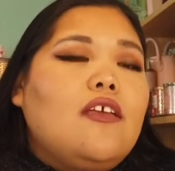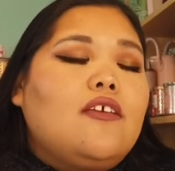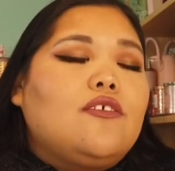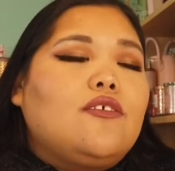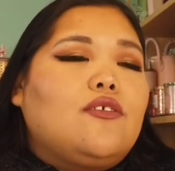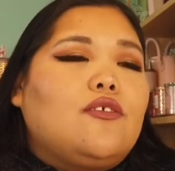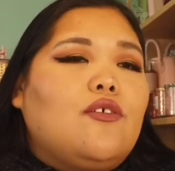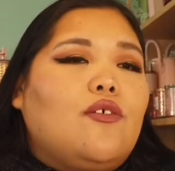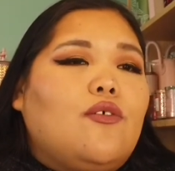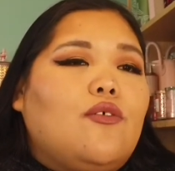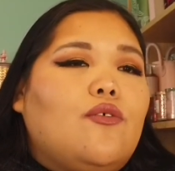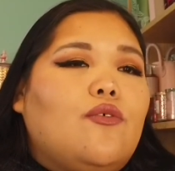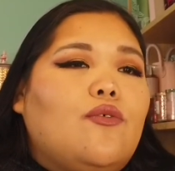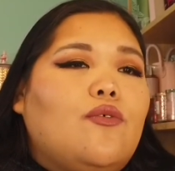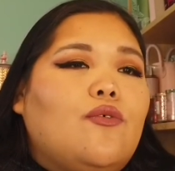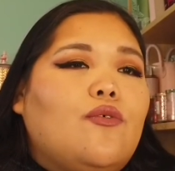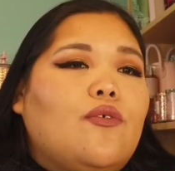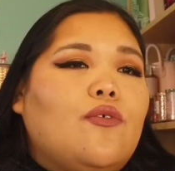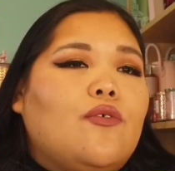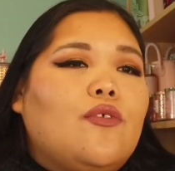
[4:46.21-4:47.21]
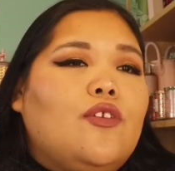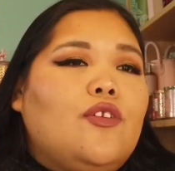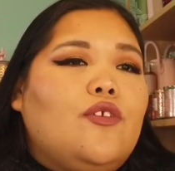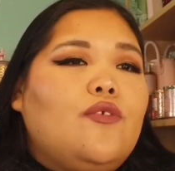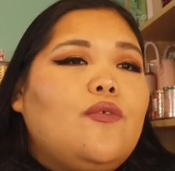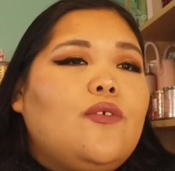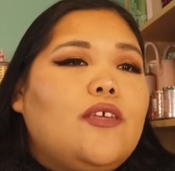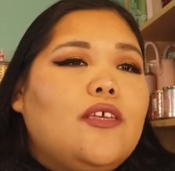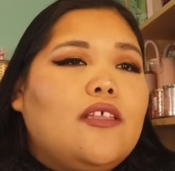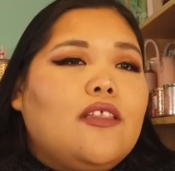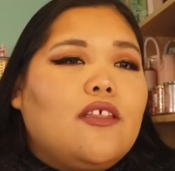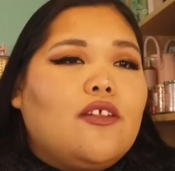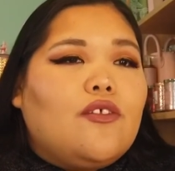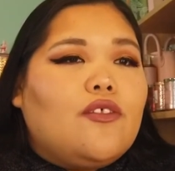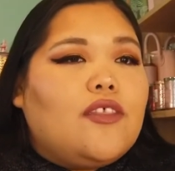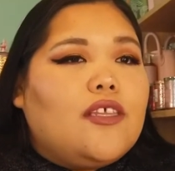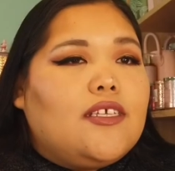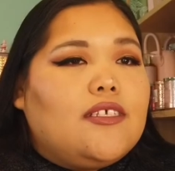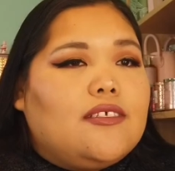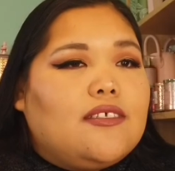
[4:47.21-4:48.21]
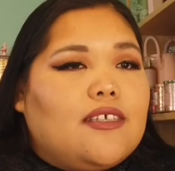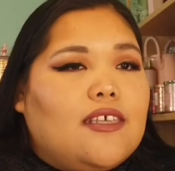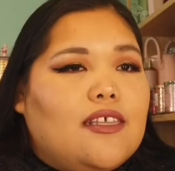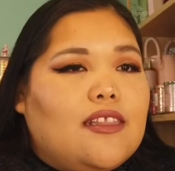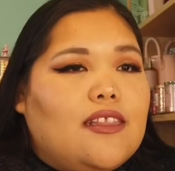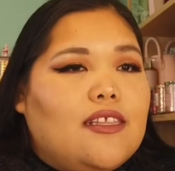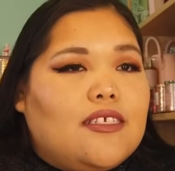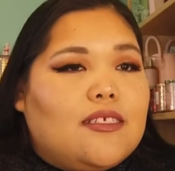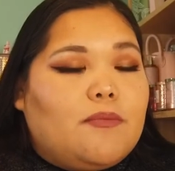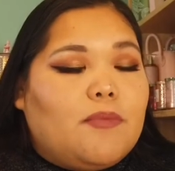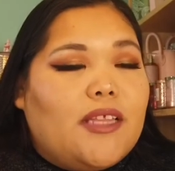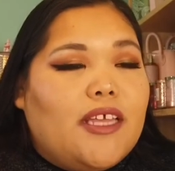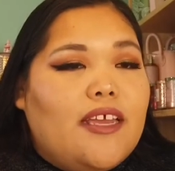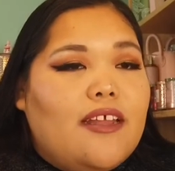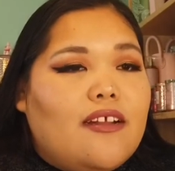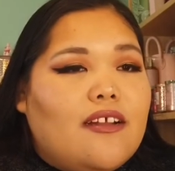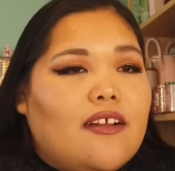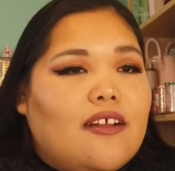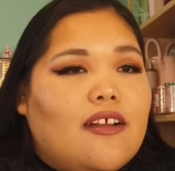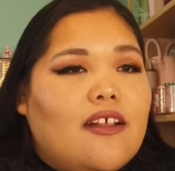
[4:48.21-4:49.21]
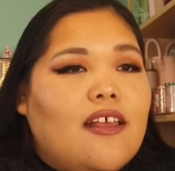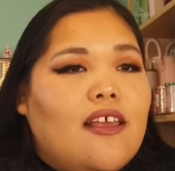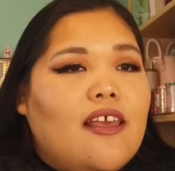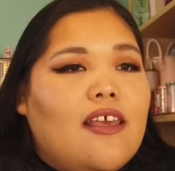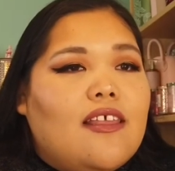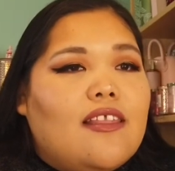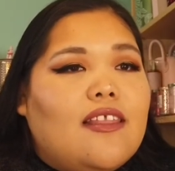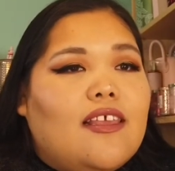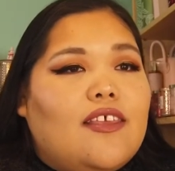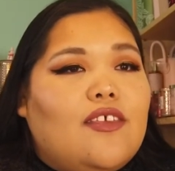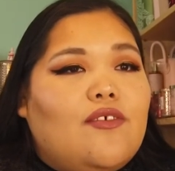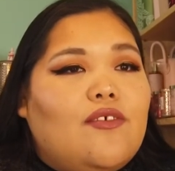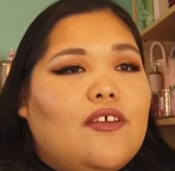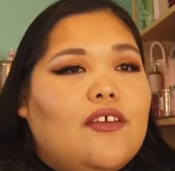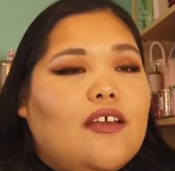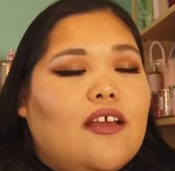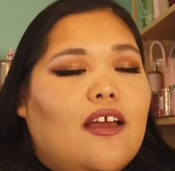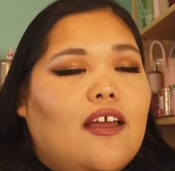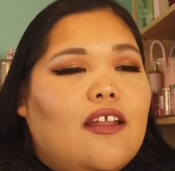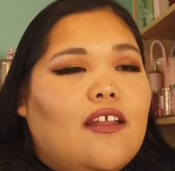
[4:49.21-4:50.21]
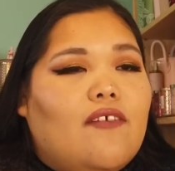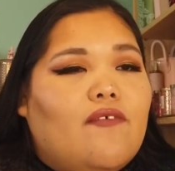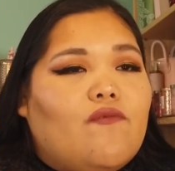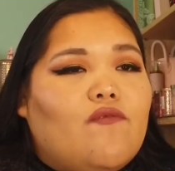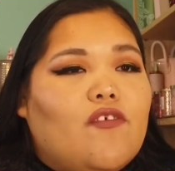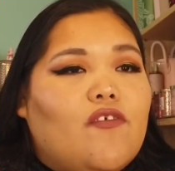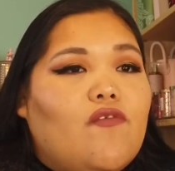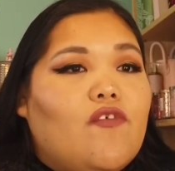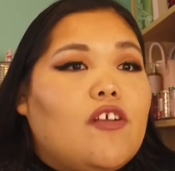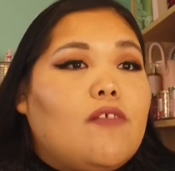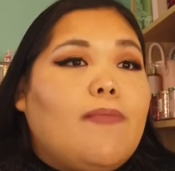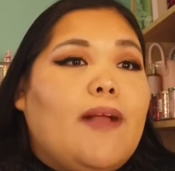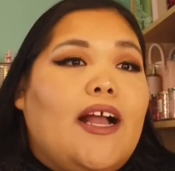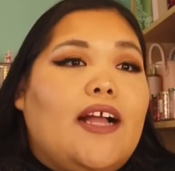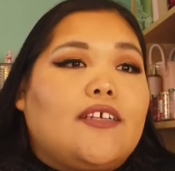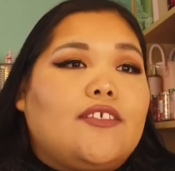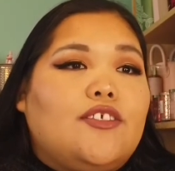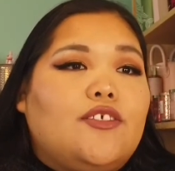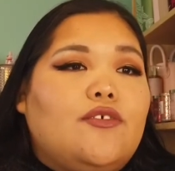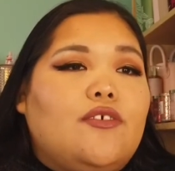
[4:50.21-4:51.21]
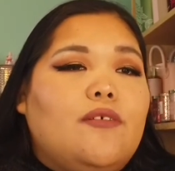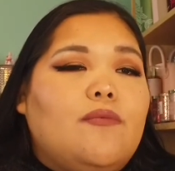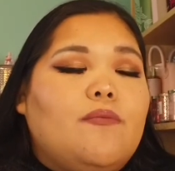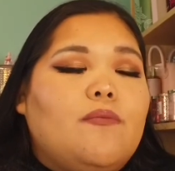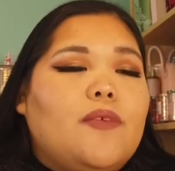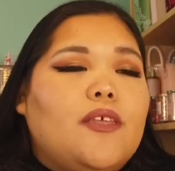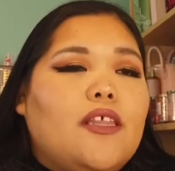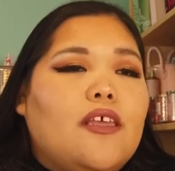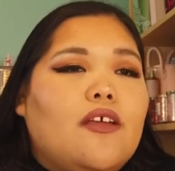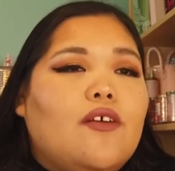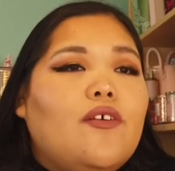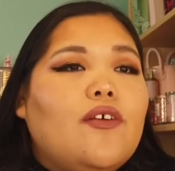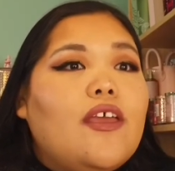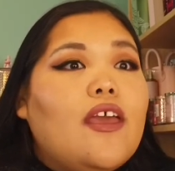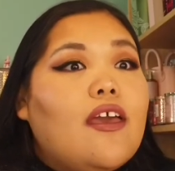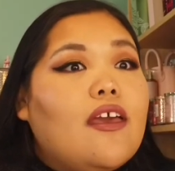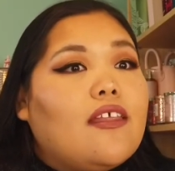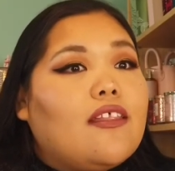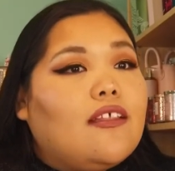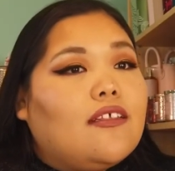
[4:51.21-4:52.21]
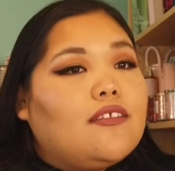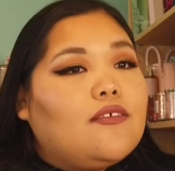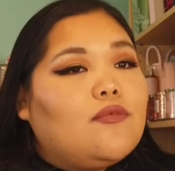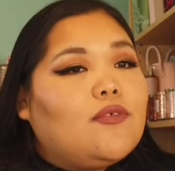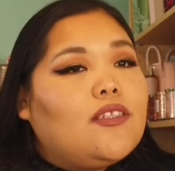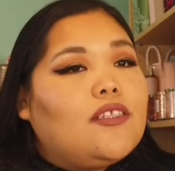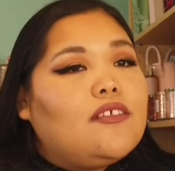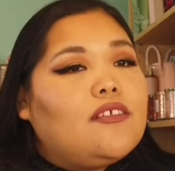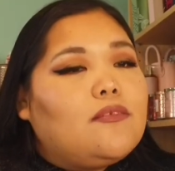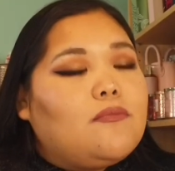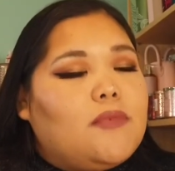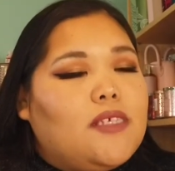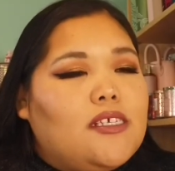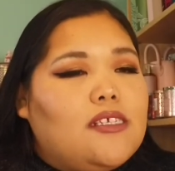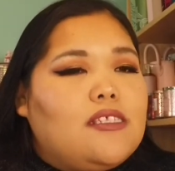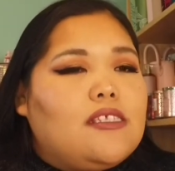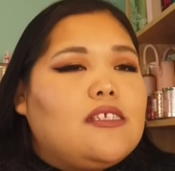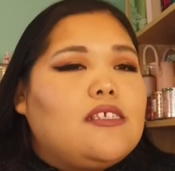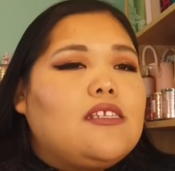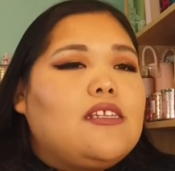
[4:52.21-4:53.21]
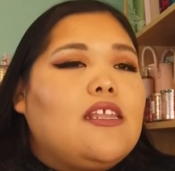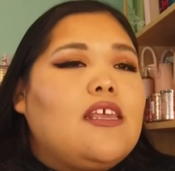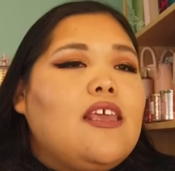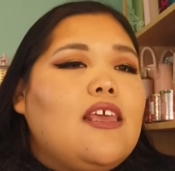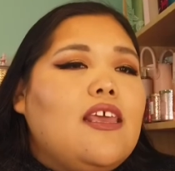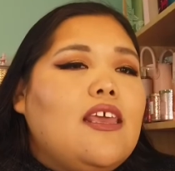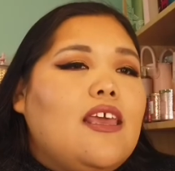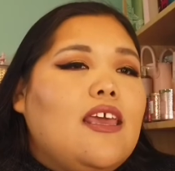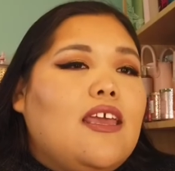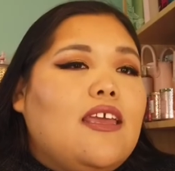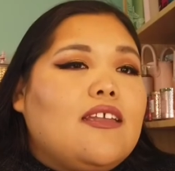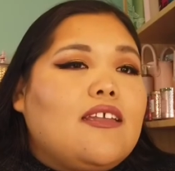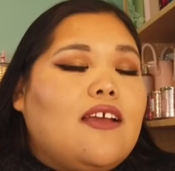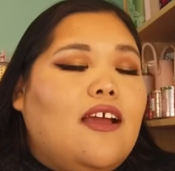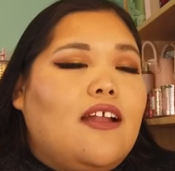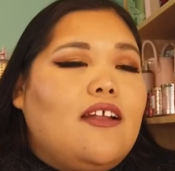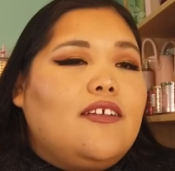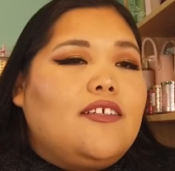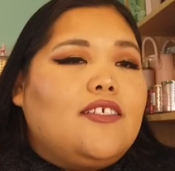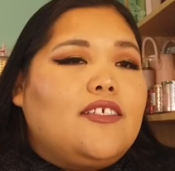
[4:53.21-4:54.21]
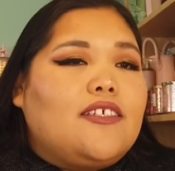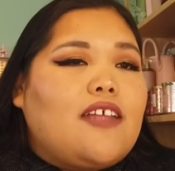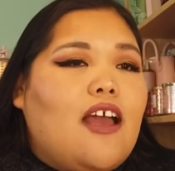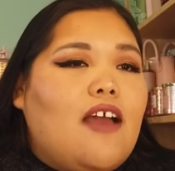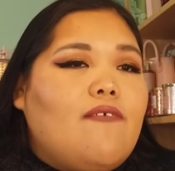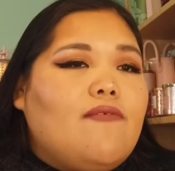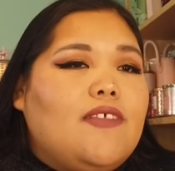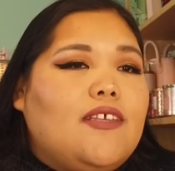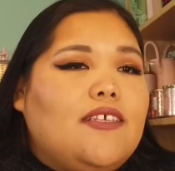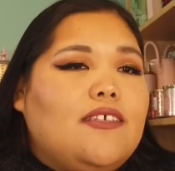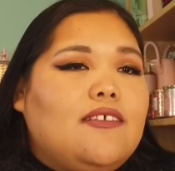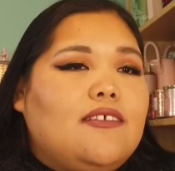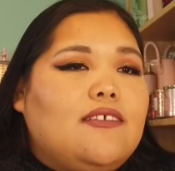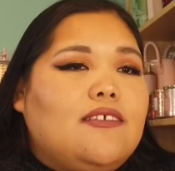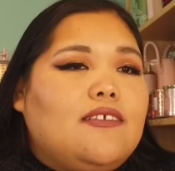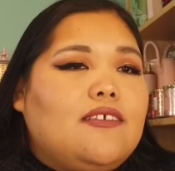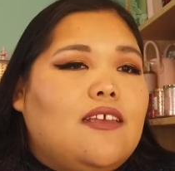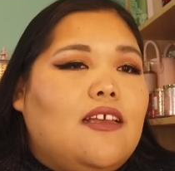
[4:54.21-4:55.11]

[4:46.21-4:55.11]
So doing little things like this planner that you can kind of refer back to and be oh yeah, that's what this means, and kind of just have these